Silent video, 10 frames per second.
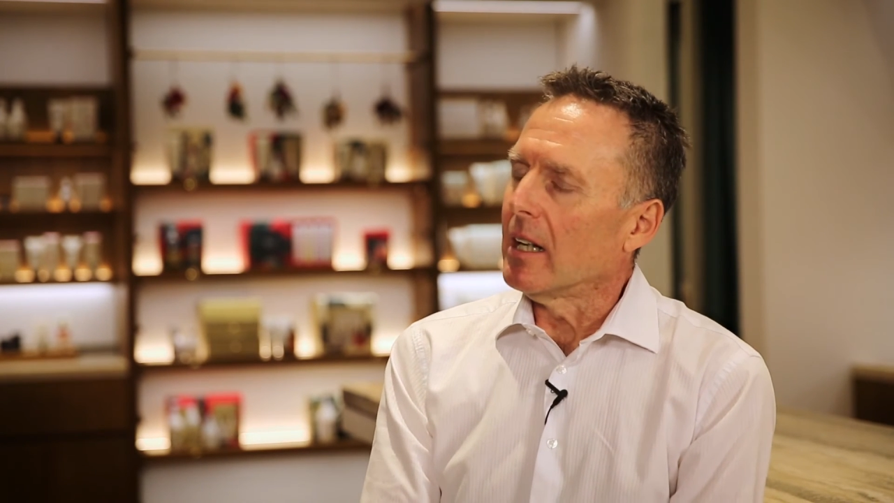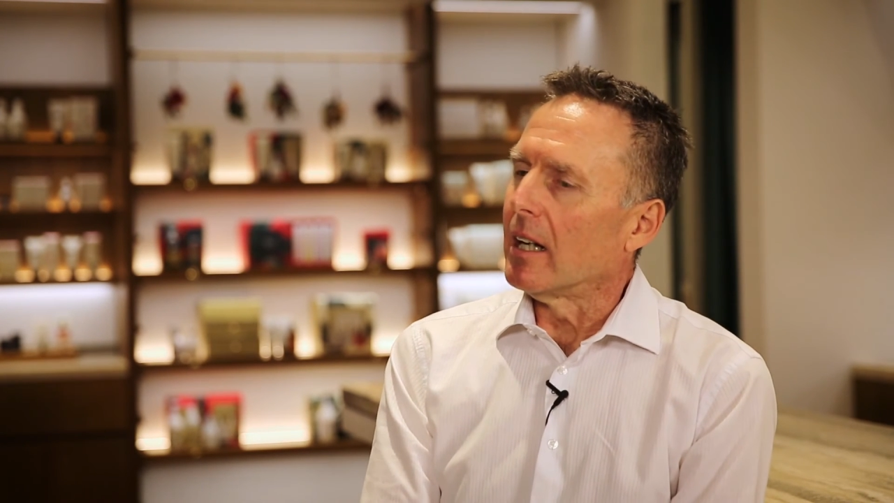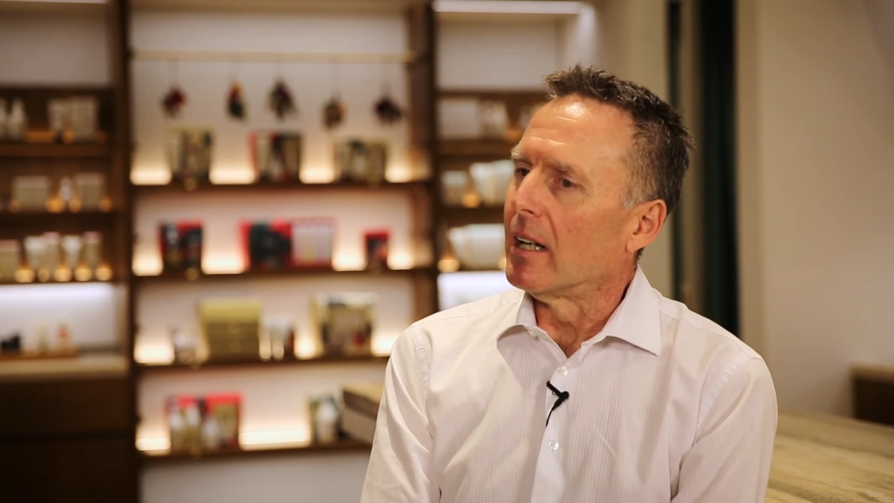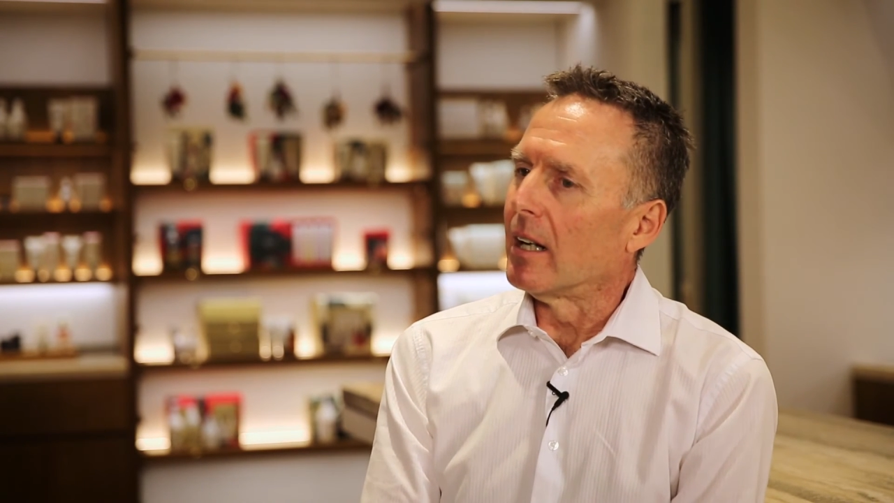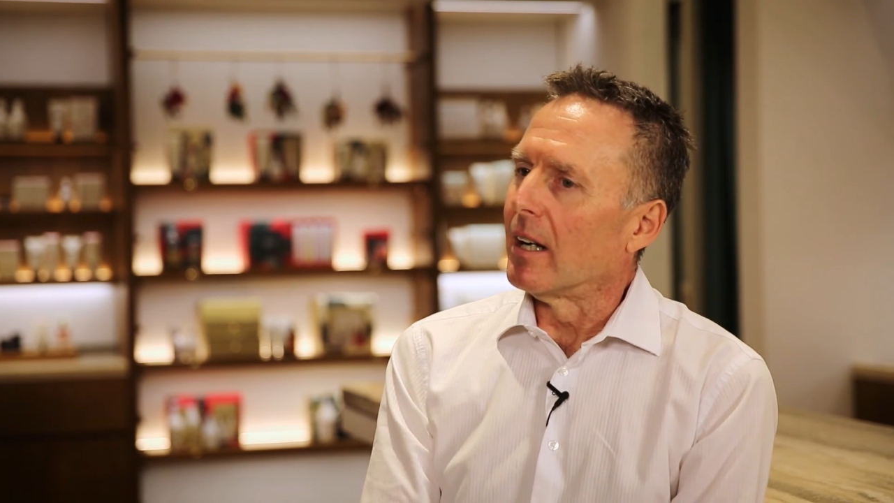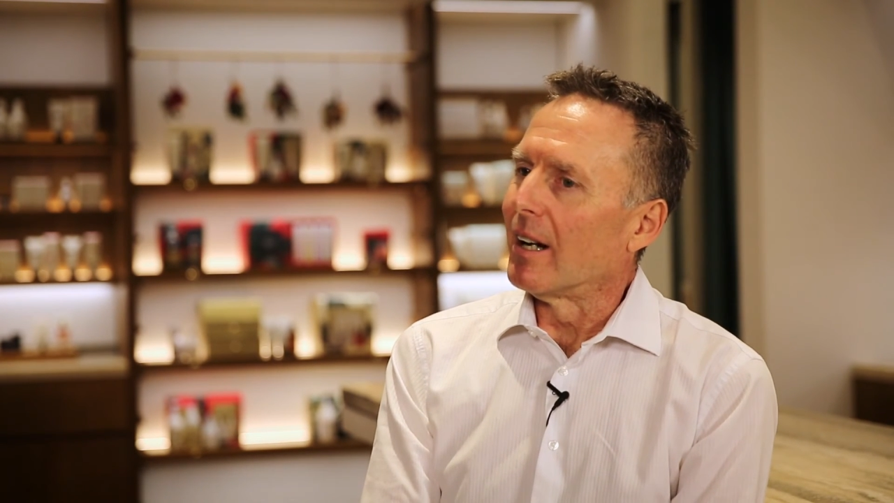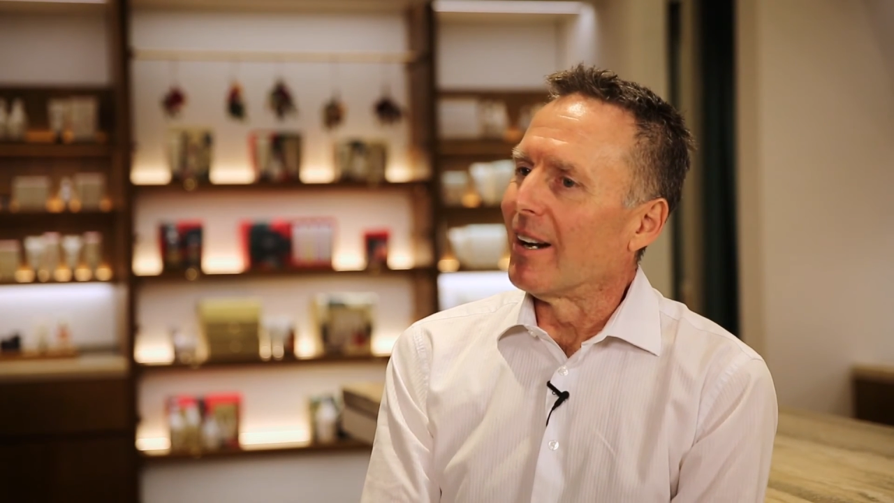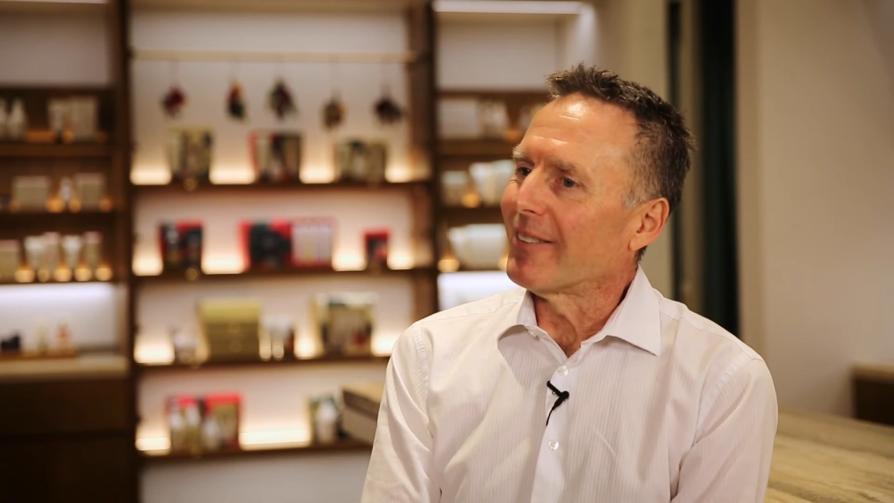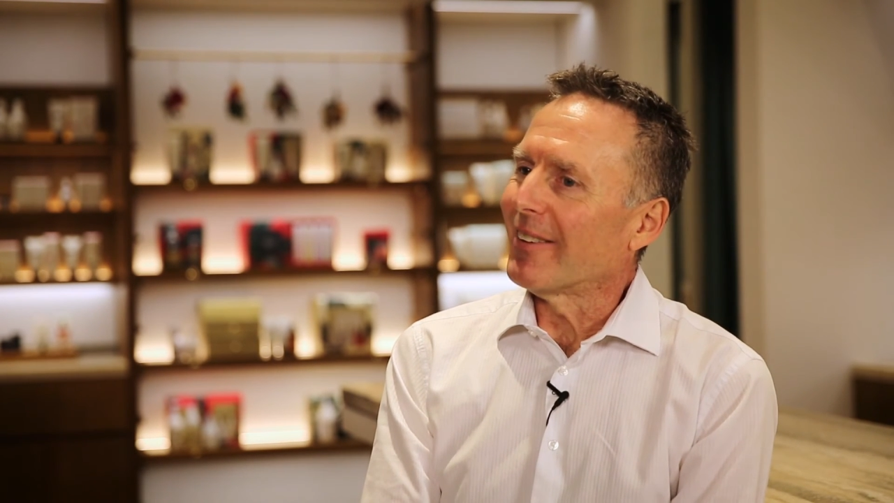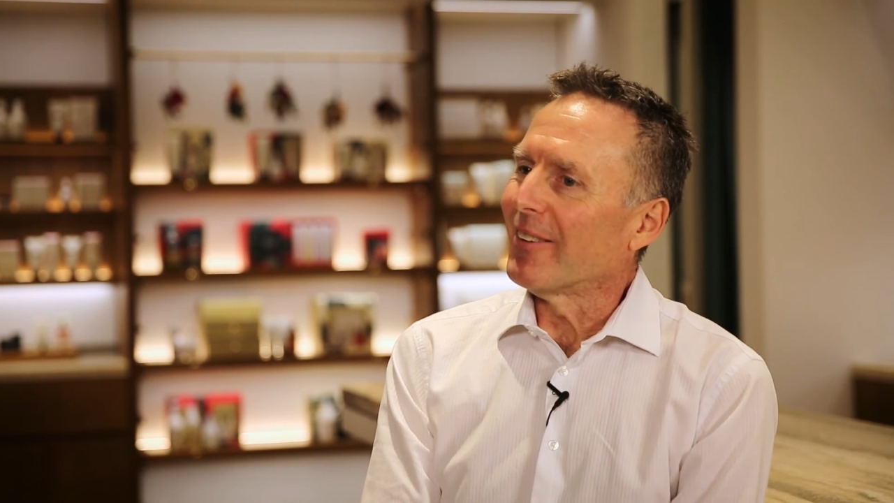
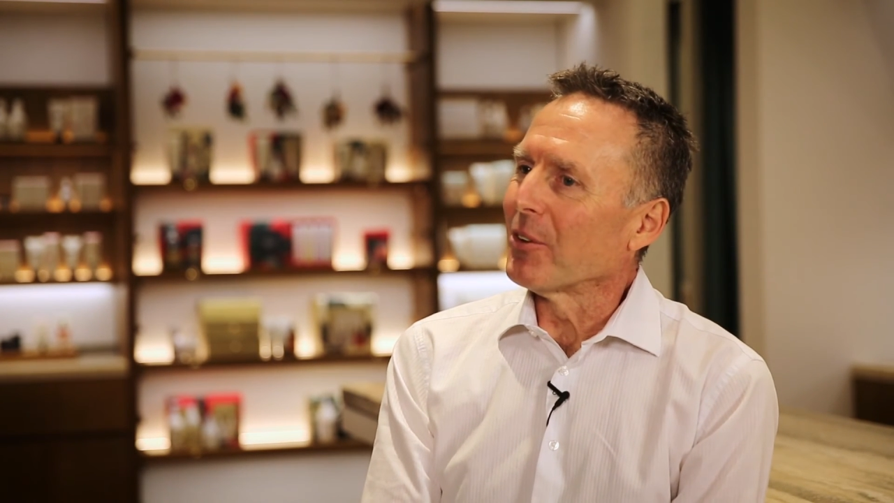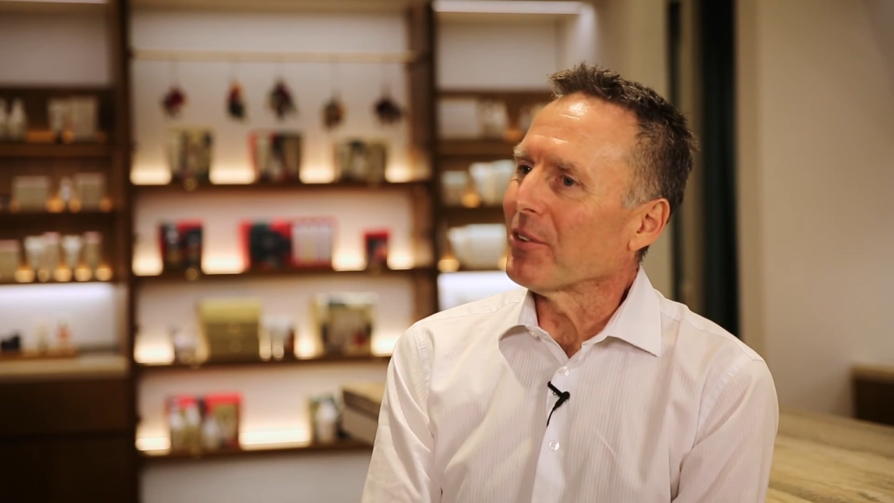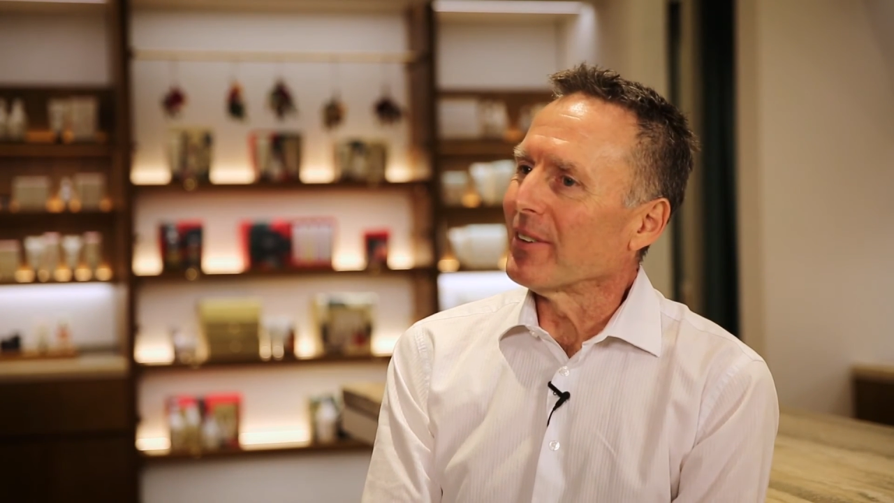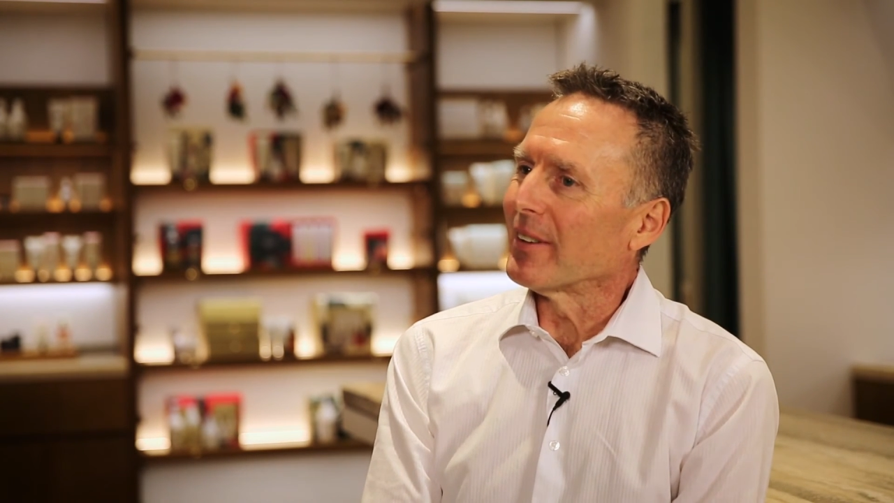Of course,